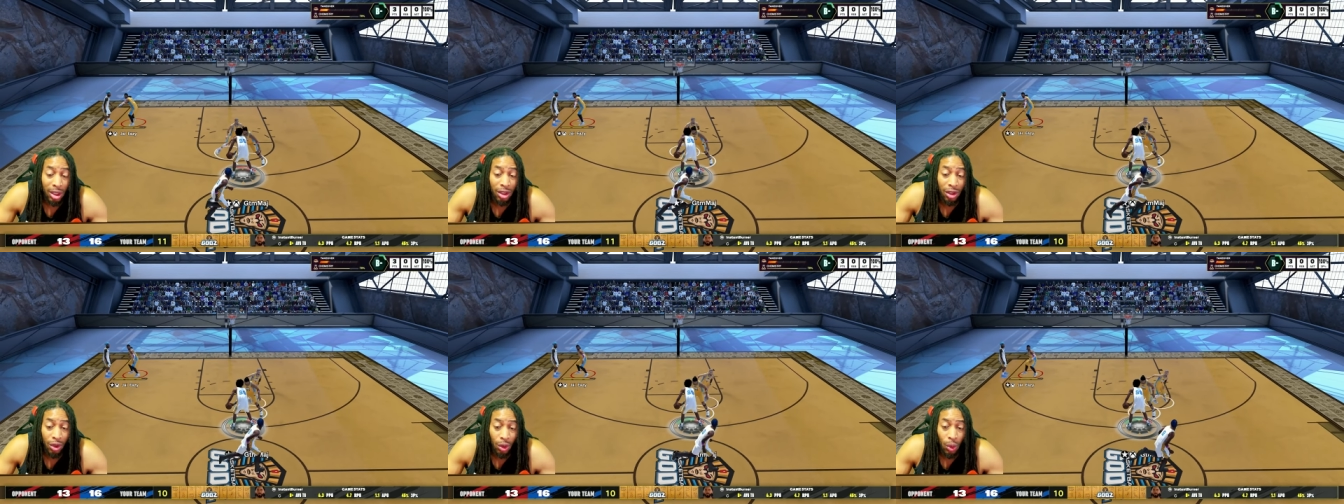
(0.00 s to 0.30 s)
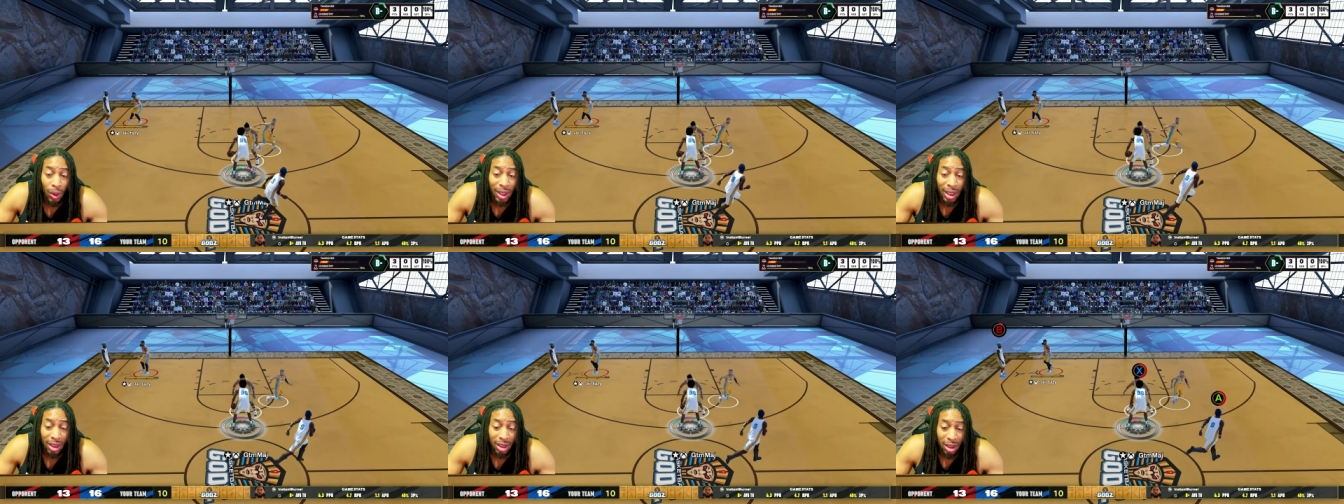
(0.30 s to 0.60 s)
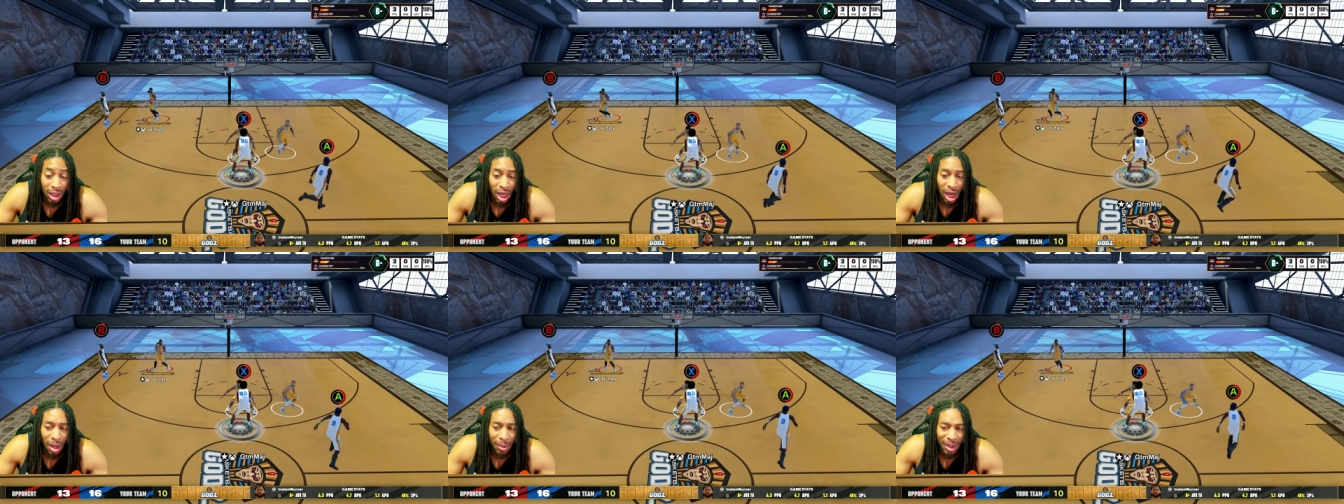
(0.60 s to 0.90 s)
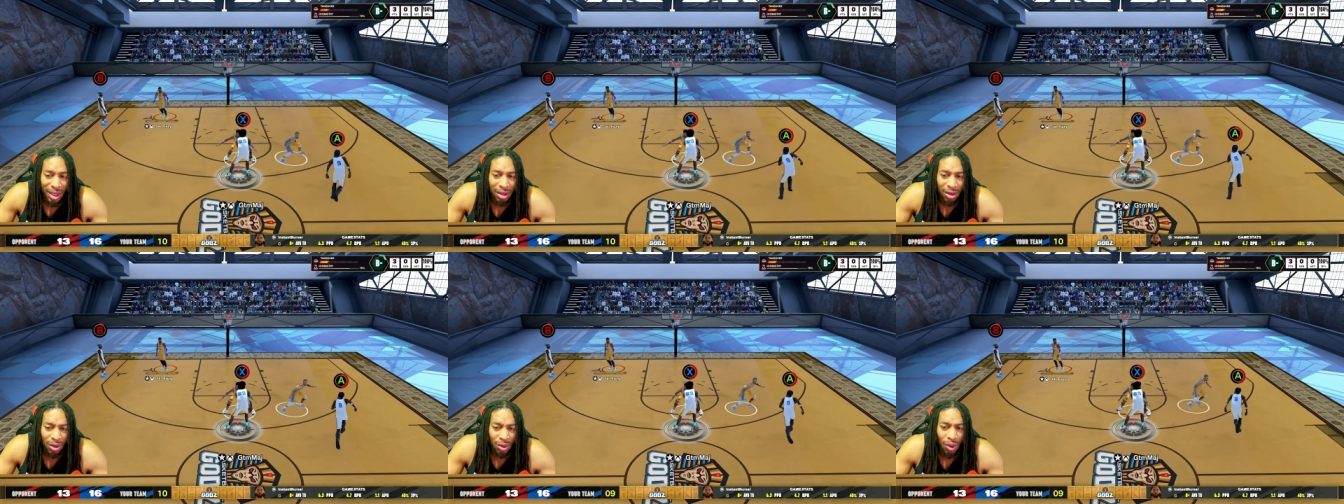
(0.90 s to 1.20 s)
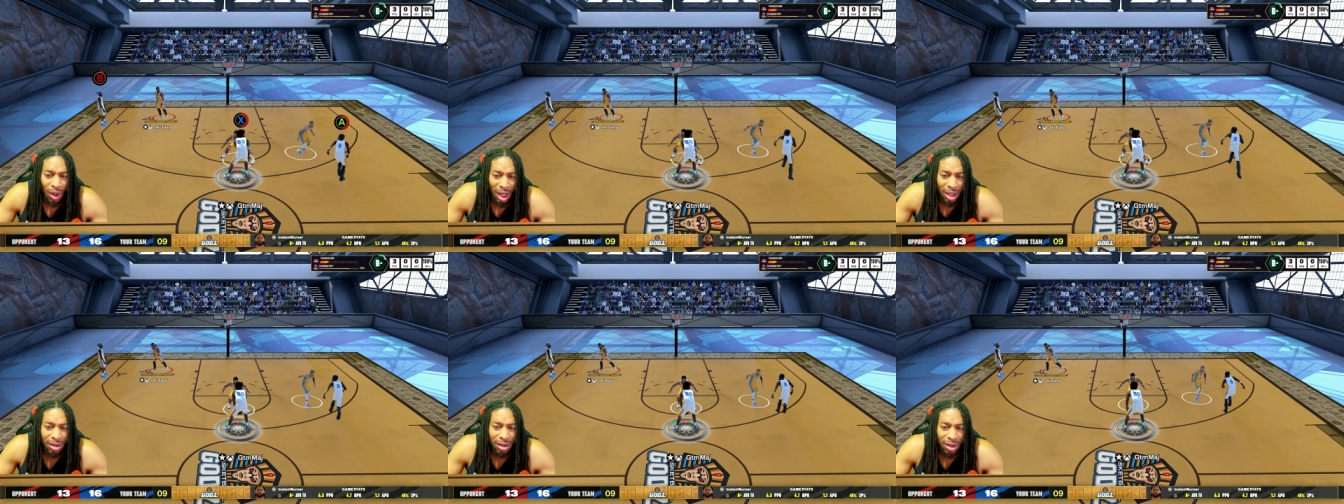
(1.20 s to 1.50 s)
It's doing its job. It,
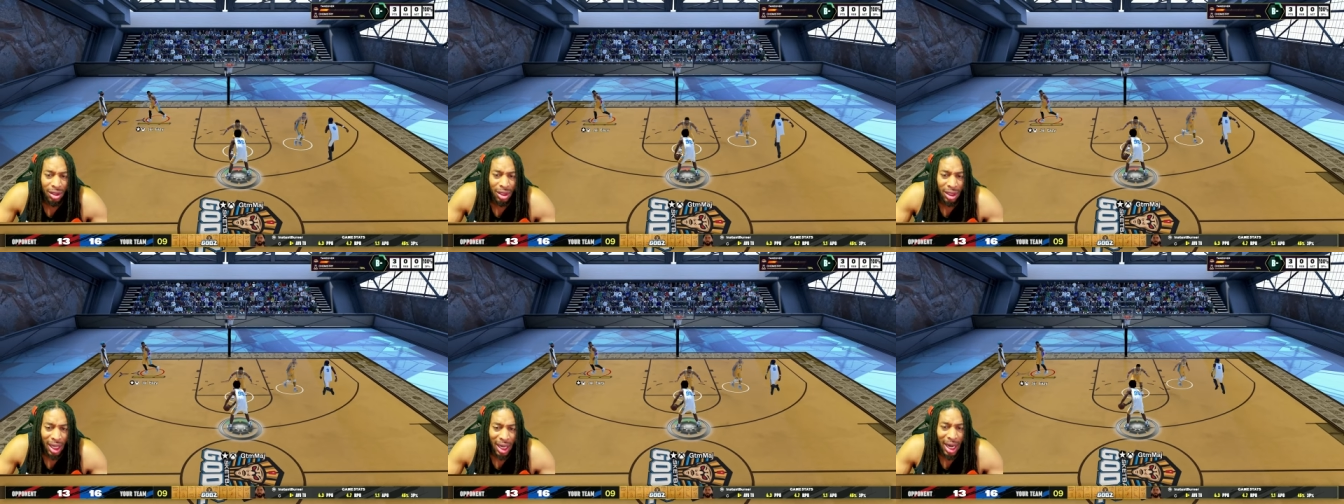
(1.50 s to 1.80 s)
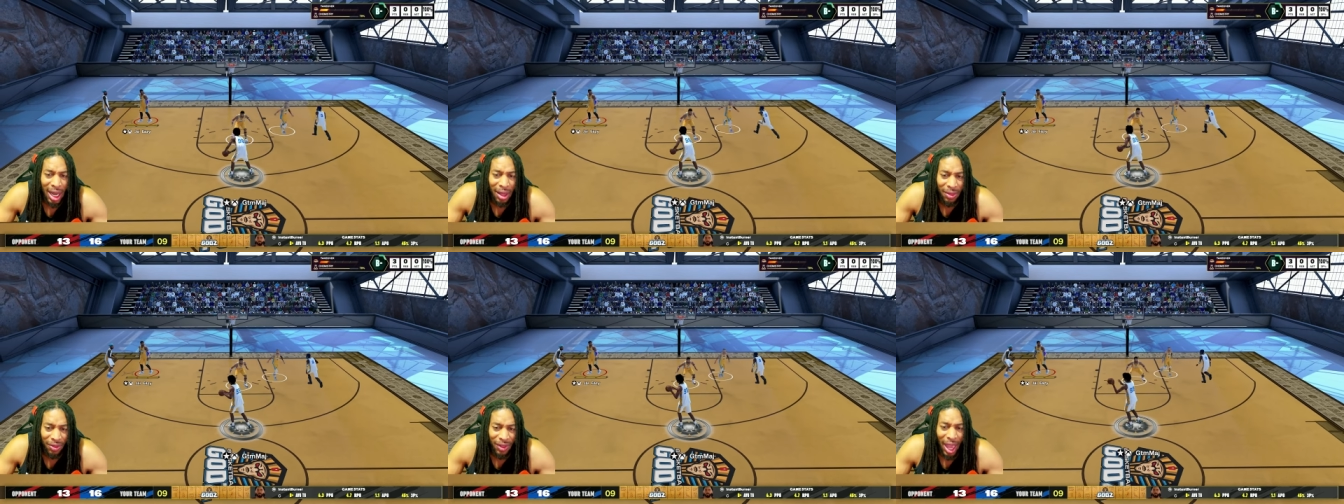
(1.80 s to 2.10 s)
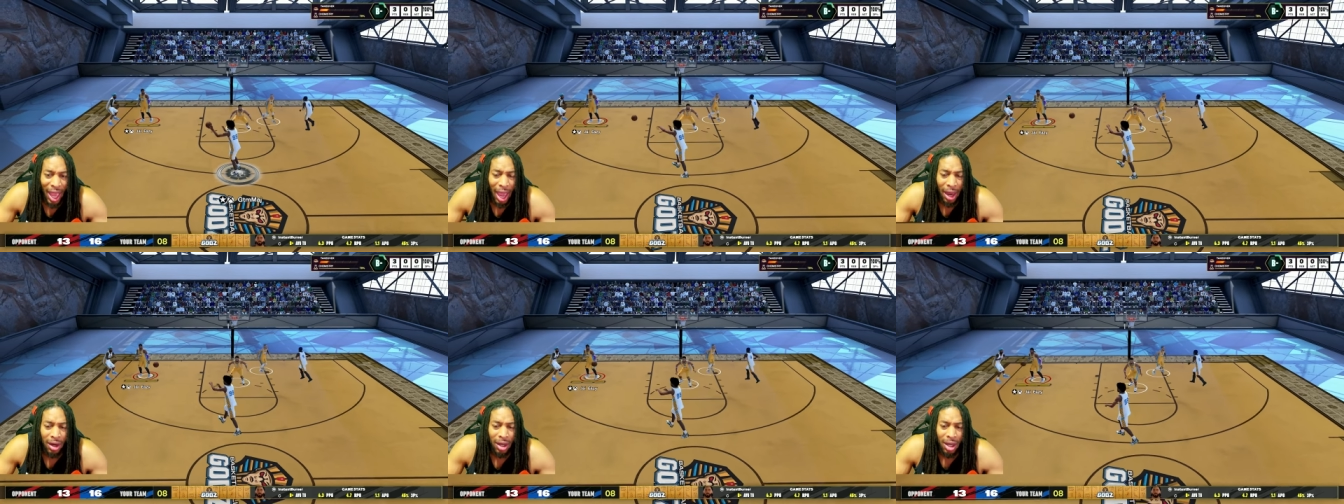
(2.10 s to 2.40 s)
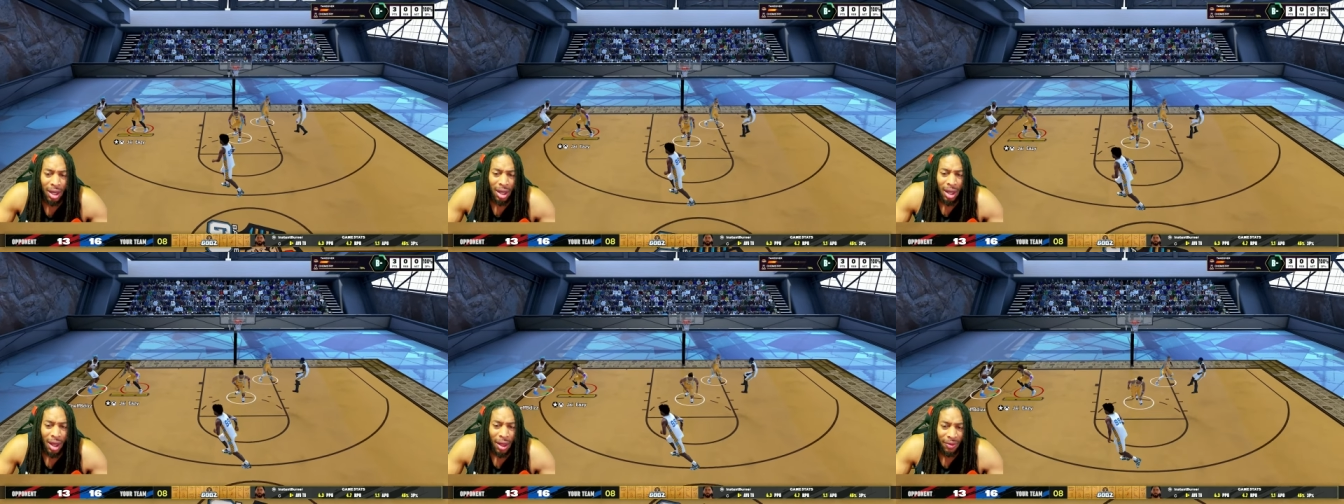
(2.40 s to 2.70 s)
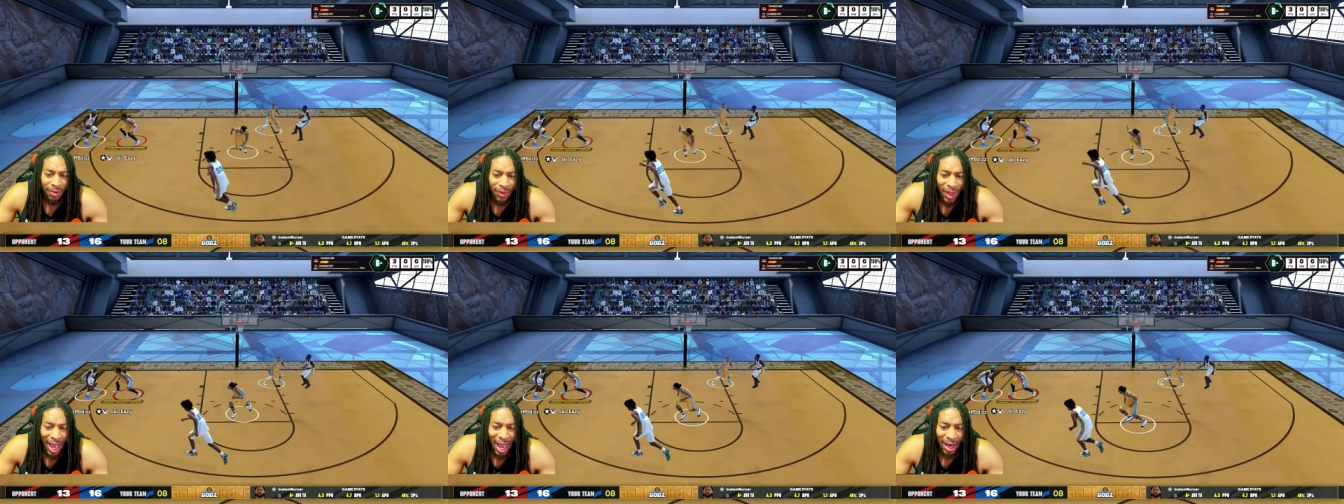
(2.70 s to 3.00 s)
you understand that
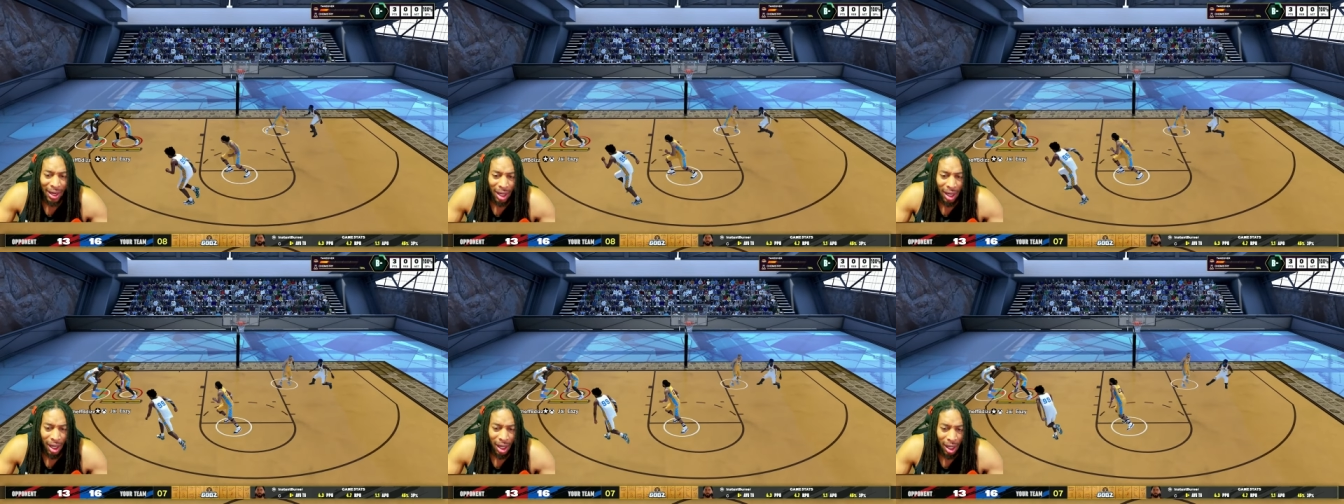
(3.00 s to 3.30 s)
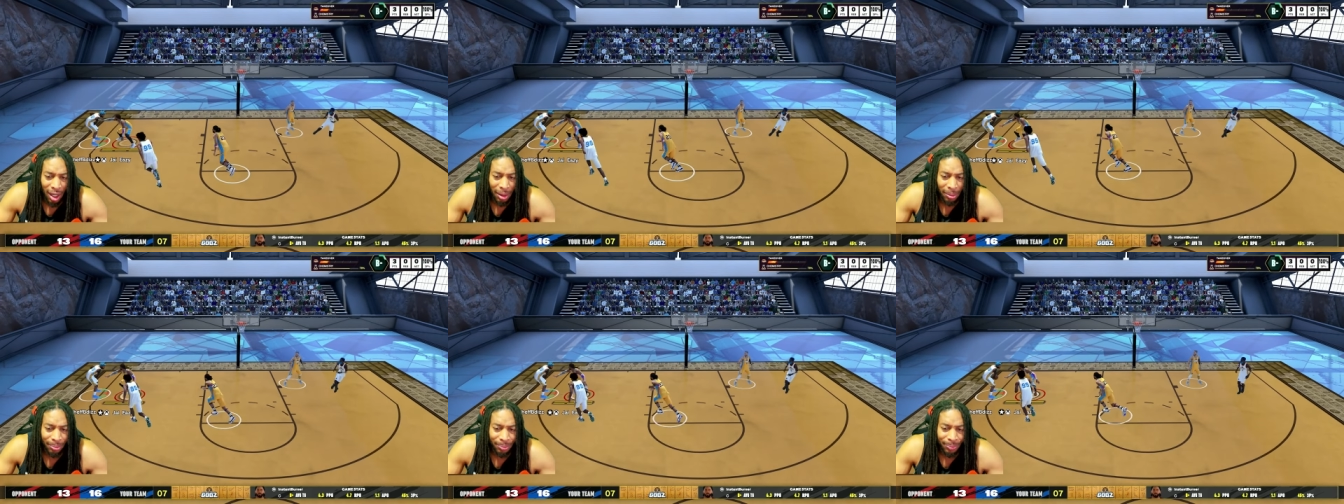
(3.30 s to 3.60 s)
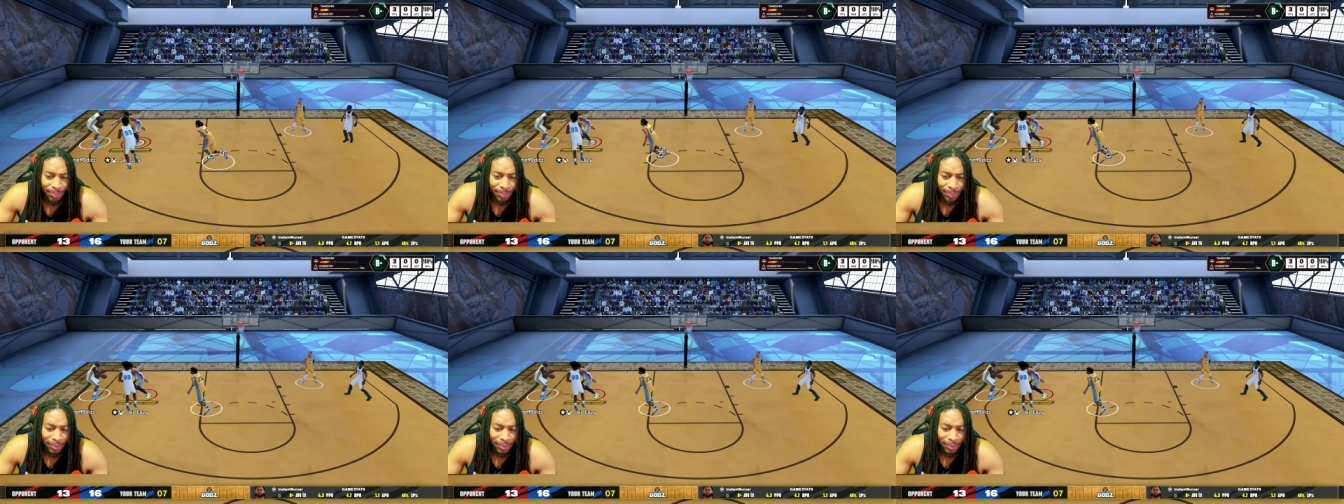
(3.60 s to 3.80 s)
that um,